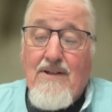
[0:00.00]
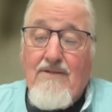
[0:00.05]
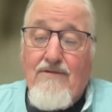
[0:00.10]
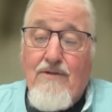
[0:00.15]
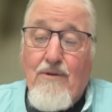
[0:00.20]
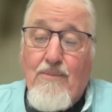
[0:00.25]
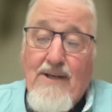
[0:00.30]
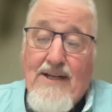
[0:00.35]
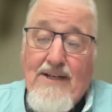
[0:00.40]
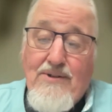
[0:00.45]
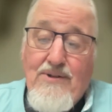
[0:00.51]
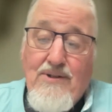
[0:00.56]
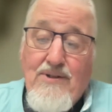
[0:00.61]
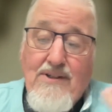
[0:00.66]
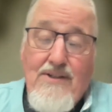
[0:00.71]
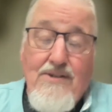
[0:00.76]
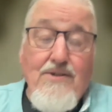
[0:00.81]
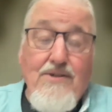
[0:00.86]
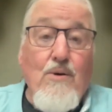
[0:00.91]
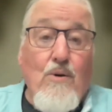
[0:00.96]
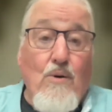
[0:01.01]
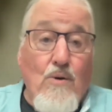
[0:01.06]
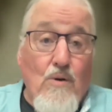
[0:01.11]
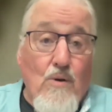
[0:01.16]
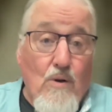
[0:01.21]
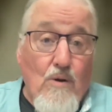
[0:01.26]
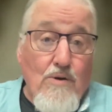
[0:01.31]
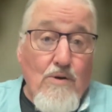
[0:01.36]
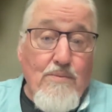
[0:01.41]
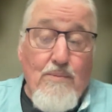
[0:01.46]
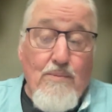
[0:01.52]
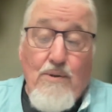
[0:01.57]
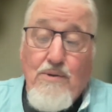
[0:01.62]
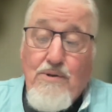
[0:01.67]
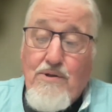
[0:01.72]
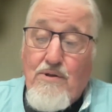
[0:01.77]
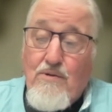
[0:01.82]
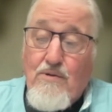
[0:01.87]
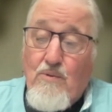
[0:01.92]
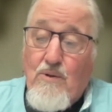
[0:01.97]
information is o
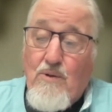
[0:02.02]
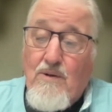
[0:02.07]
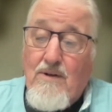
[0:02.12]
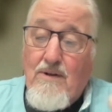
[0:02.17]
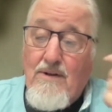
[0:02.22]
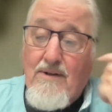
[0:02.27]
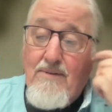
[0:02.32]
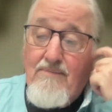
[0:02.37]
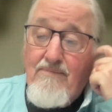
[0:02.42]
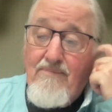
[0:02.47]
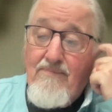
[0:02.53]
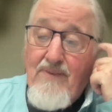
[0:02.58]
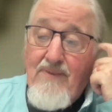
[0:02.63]
cosmos, the world.